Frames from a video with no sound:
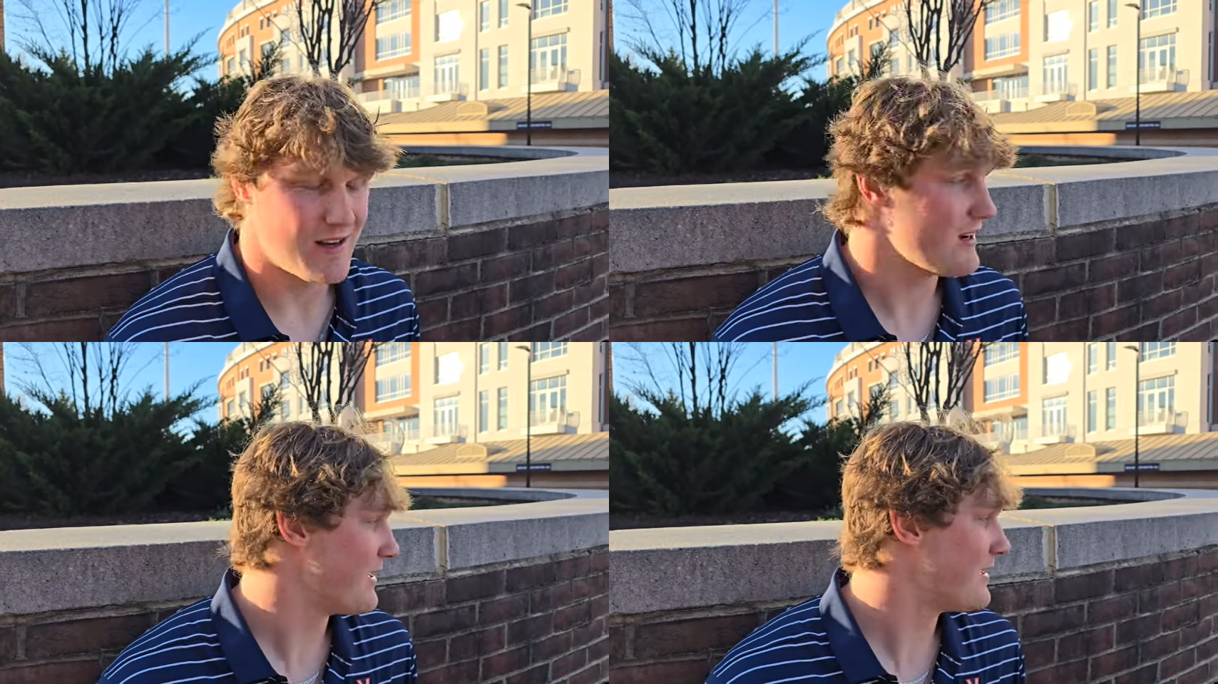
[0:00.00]

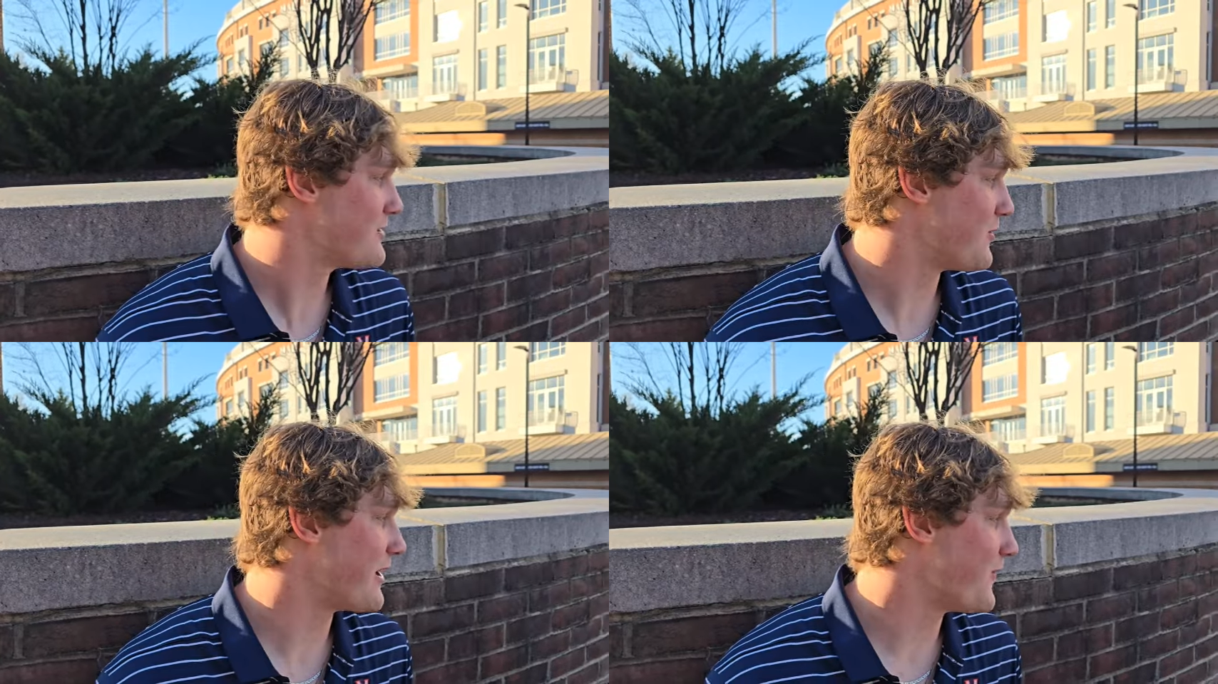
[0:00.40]
When,
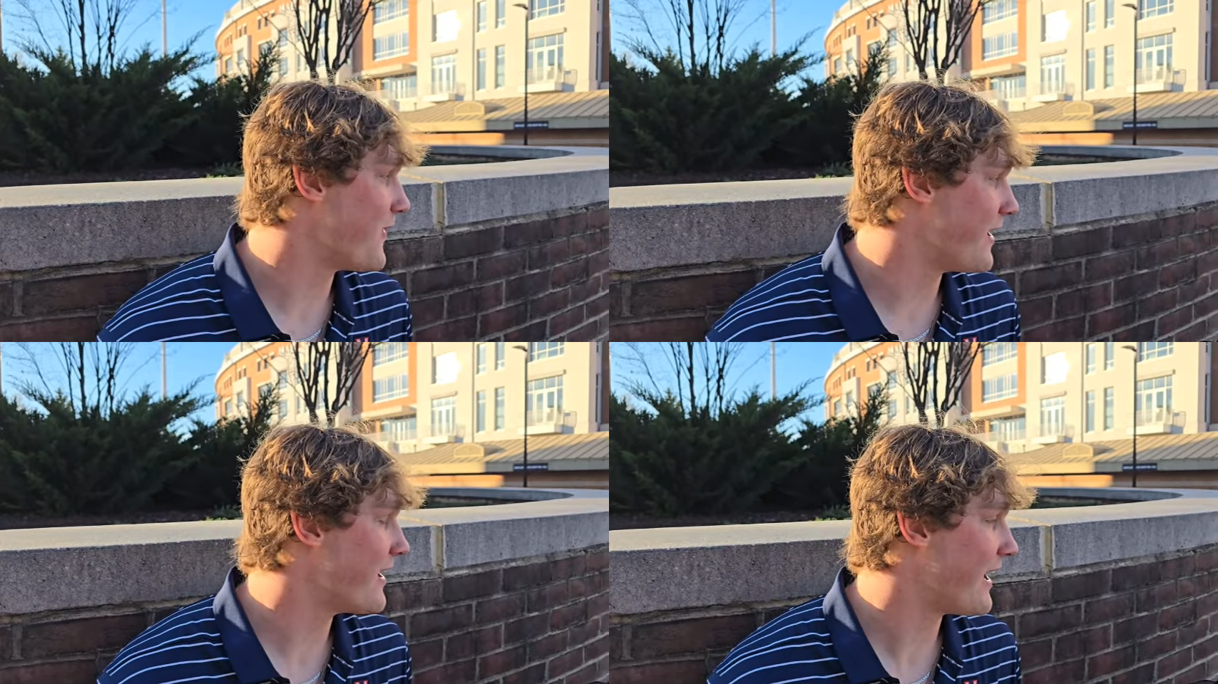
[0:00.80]

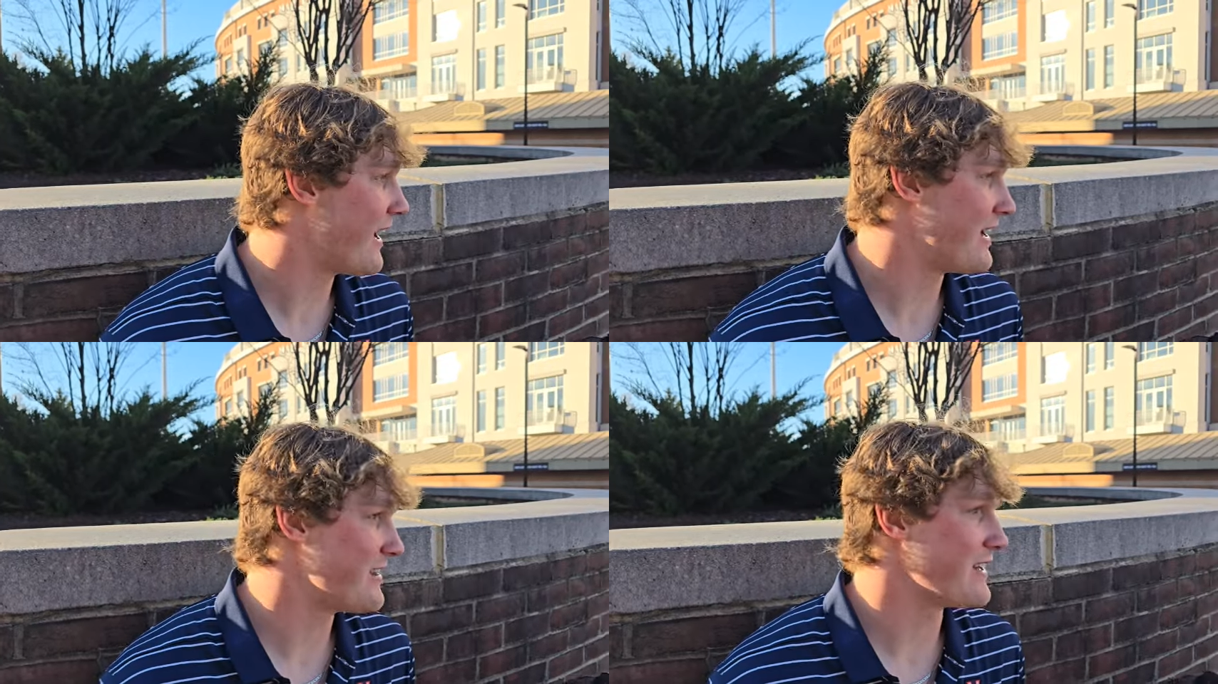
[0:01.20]
21.
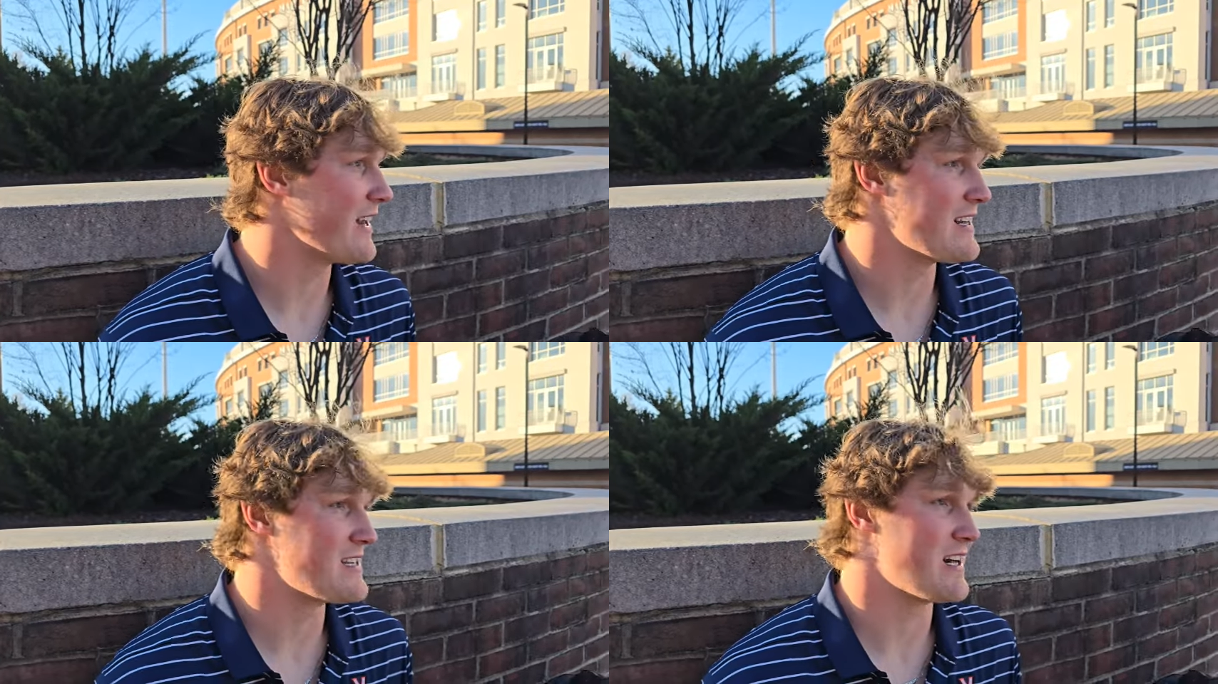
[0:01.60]
I, I, think
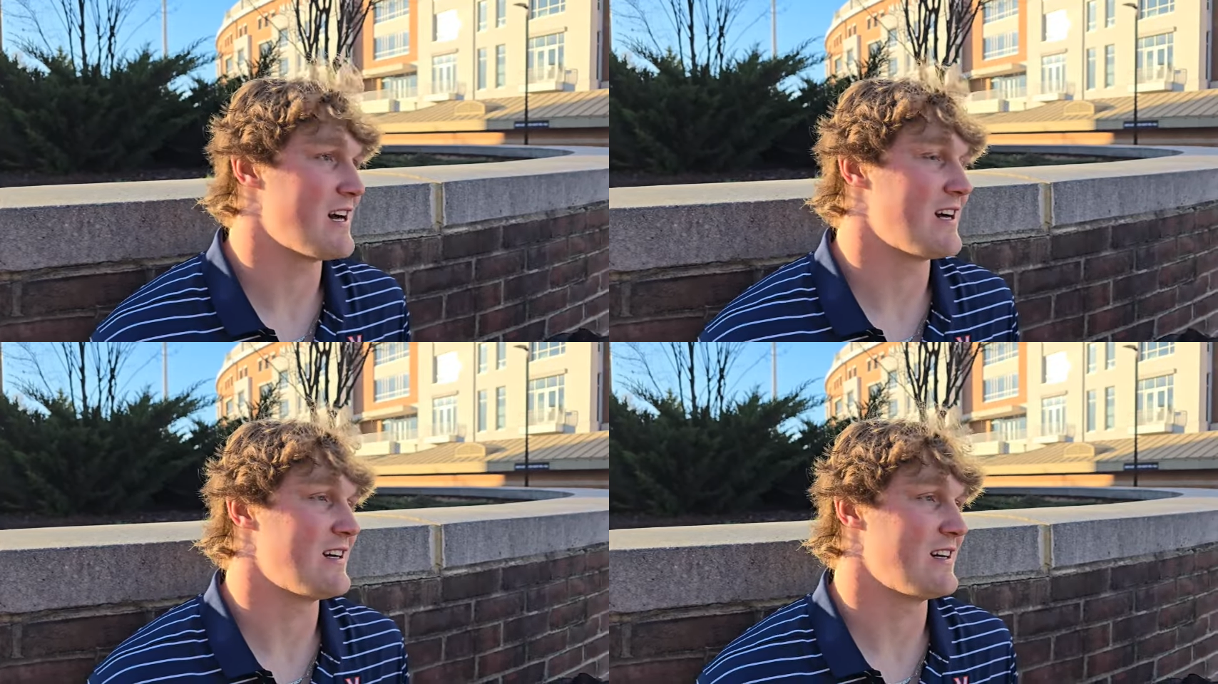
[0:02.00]
that's uh,